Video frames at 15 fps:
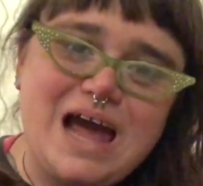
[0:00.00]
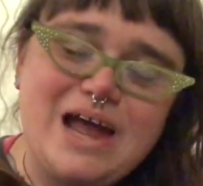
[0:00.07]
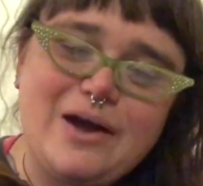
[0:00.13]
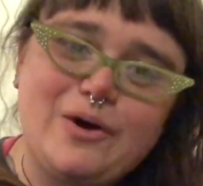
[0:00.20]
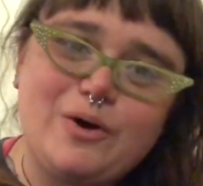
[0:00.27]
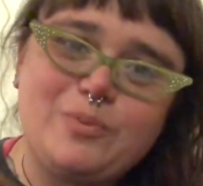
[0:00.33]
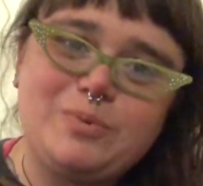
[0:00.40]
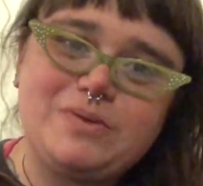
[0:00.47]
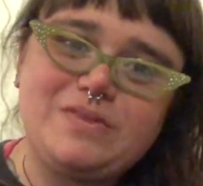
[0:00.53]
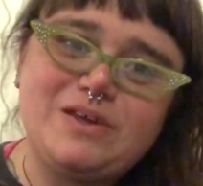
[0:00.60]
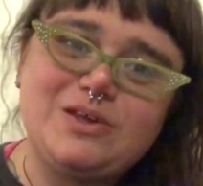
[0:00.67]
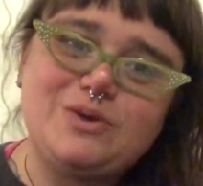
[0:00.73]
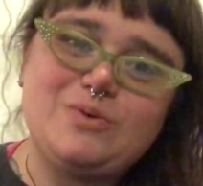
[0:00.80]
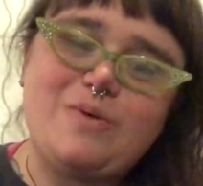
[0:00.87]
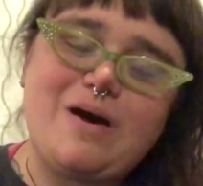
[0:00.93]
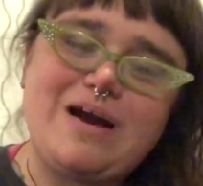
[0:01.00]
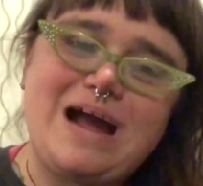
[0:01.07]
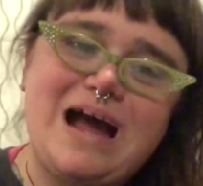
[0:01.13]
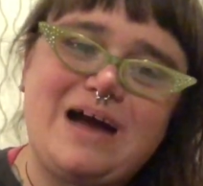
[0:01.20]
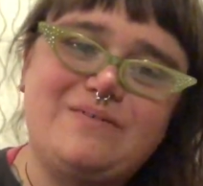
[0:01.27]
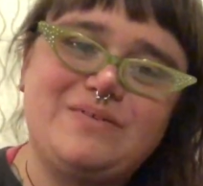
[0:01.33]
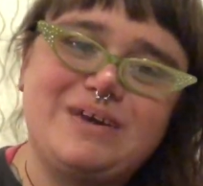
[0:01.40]
I hope that you are
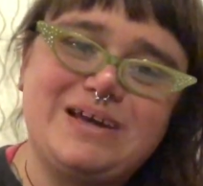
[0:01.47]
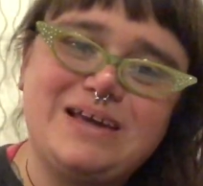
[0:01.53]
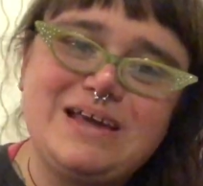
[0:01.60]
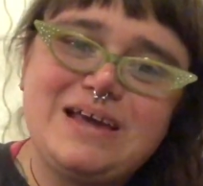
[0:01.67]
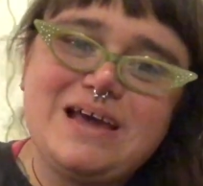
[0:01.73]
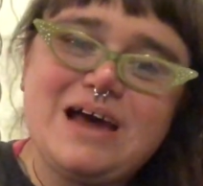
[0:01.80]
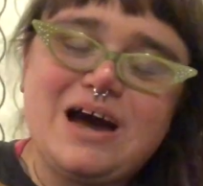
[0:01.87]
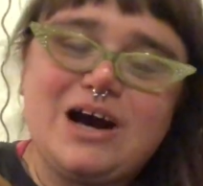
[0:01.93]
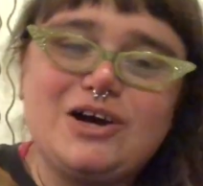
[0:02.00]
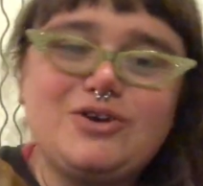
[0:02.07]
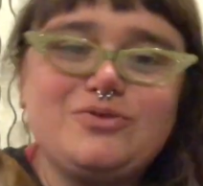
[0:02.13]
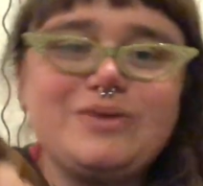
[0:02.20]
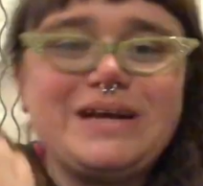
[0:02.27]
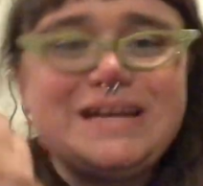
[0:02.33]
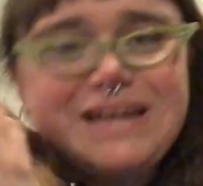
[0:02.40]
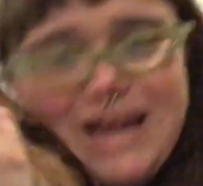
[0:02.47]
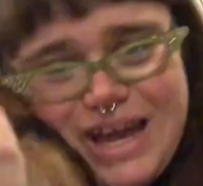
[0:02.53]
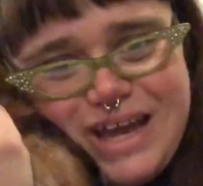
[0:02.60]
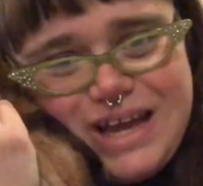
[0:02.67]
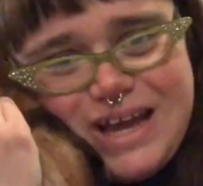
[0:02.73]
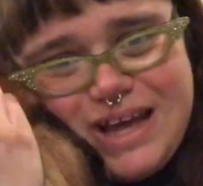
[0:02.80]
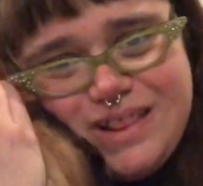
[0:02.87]
having a great
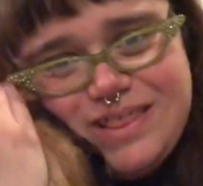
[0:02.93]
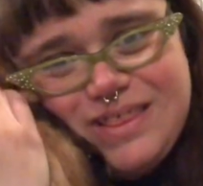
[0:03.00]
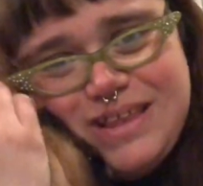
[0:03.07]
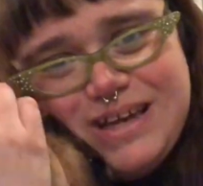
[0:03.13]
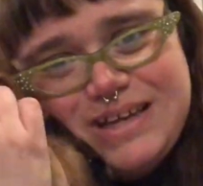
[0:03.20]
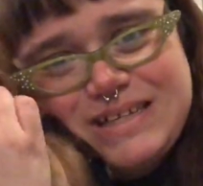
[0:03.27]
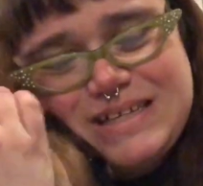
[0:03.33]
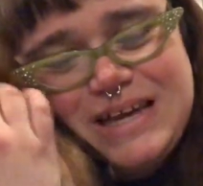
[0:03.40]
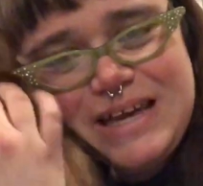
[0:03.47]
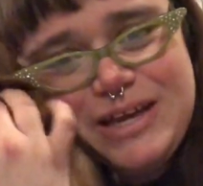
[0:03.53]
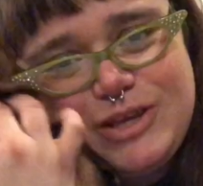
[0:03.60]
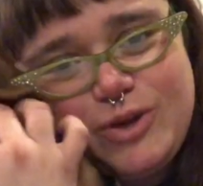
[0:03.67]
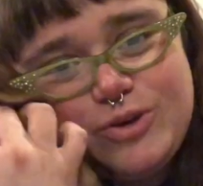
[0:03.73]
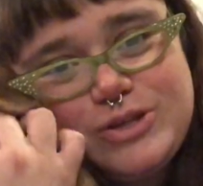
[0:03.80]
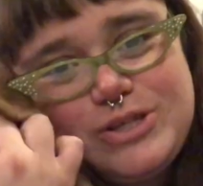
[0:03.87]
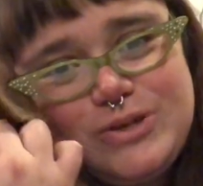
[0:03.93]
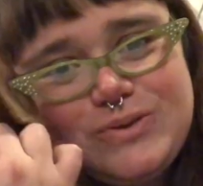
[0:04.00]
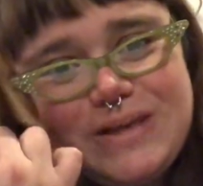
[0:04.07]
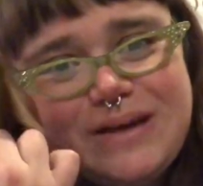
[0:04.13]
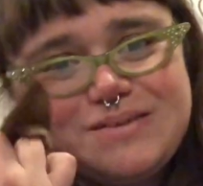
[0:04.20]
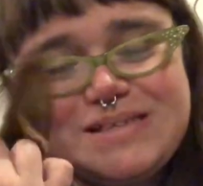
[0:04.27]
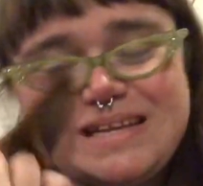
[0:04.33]
night and that your
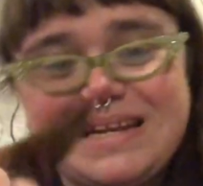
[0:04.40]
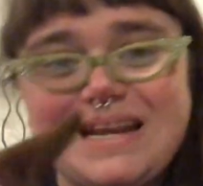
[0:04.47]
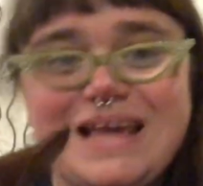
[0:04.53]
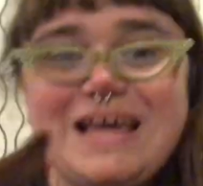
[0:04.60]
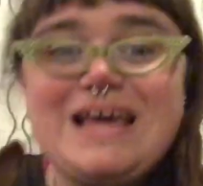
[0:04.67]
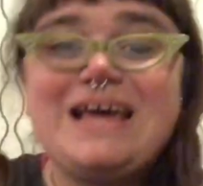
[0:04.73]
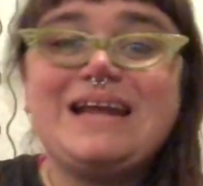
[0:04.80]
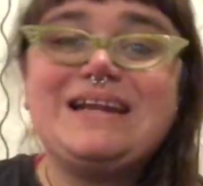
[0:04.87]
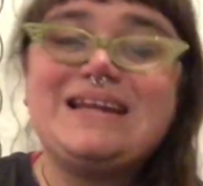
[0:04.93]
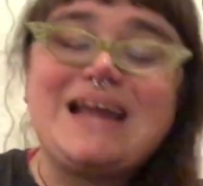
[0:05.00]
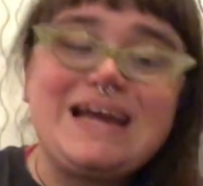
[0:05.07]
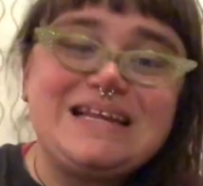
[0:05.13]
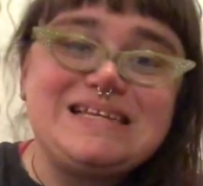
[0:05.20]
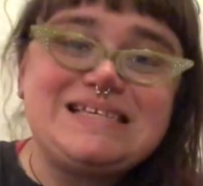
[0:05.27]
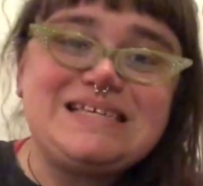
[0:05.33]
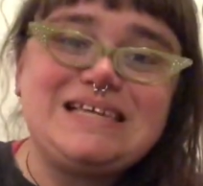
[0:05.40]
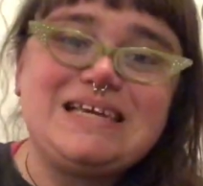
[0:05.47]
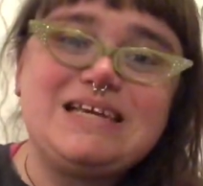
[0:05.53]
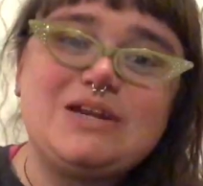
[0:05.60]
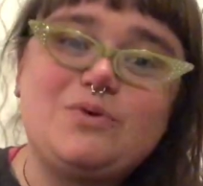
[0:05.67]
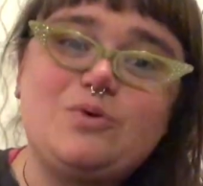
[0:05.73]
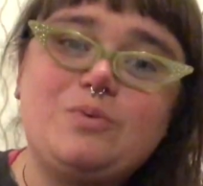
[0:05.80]

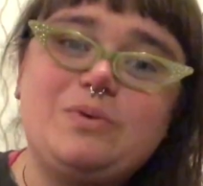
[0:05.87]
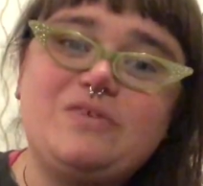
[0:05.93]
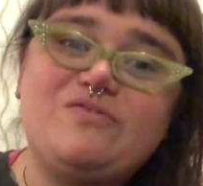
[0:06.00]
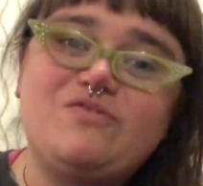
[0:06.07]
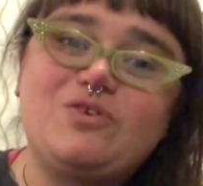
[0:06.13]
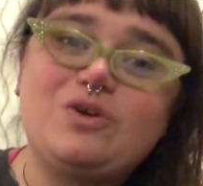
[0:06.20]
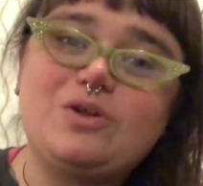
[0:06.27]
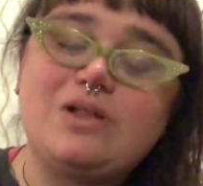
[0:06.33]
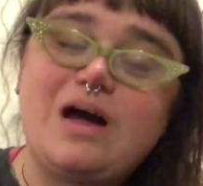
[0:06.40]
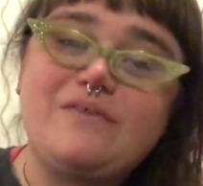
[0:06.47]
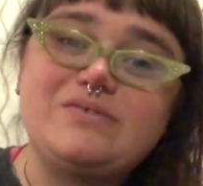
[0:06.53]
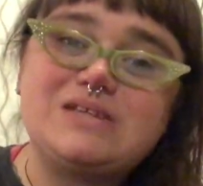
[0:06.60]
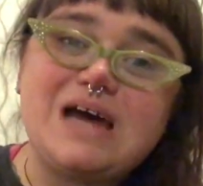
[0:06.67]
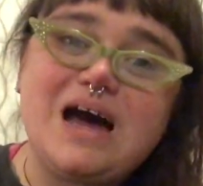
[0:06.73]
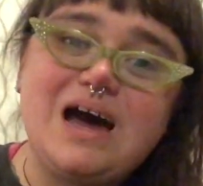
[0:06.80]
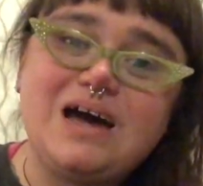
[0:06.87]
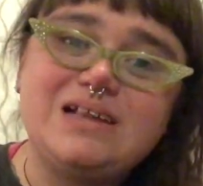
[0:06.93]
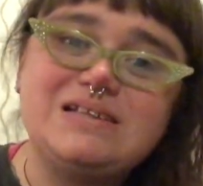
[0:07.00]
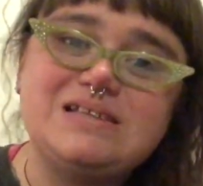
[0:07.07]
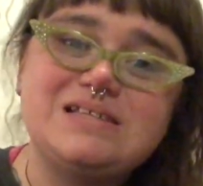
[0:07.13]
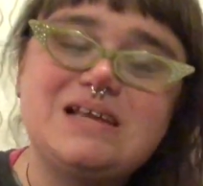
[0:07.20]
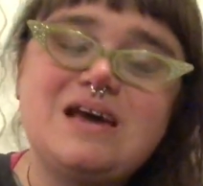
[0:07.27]
2019 will be full of
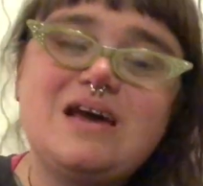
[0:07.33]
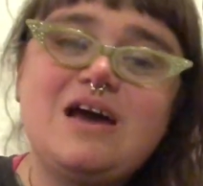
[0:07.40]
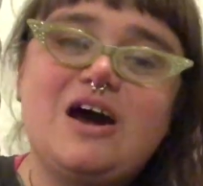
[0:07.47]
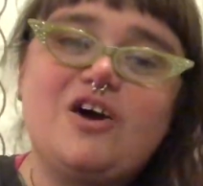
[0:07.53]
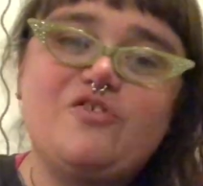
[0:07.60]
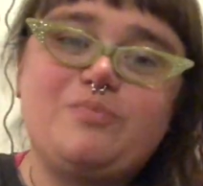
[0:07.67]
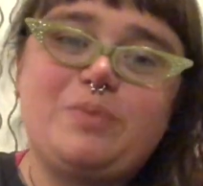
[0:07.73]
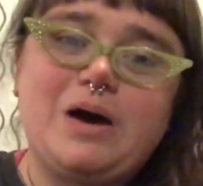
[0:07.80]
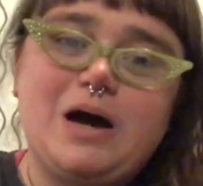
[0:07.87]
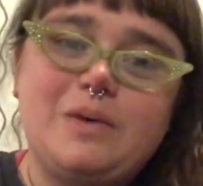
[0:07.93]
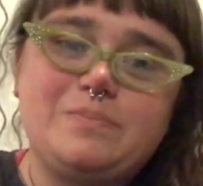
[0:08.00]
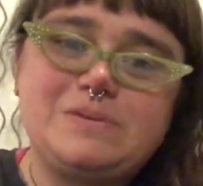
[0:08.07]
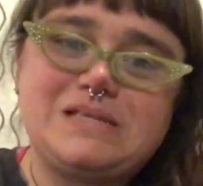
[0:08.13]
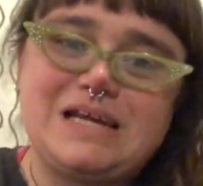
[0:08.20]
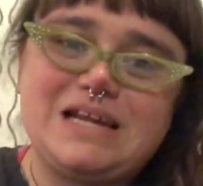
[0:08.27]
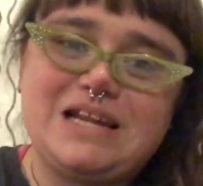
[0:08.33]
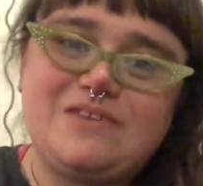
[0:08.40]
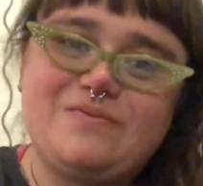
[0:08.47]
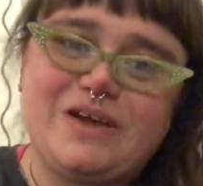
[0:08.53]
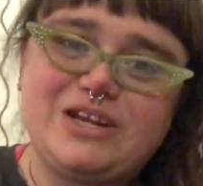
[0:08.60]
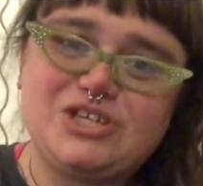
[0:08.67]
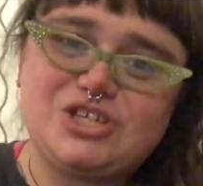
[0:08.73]
tons of pups and
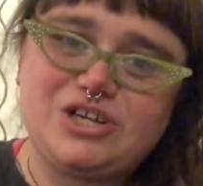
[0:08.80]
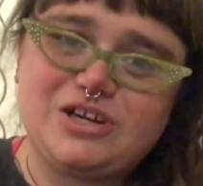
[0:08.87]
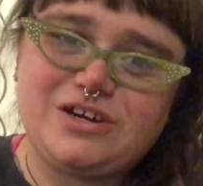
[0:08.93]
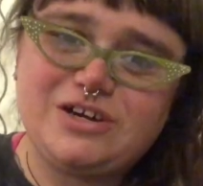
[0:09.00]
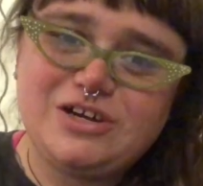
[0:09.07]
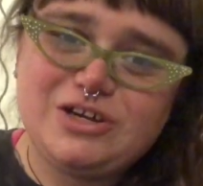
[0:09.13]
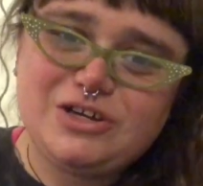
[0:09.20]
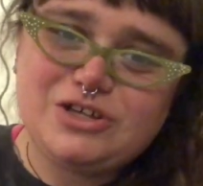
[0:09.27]
adventure.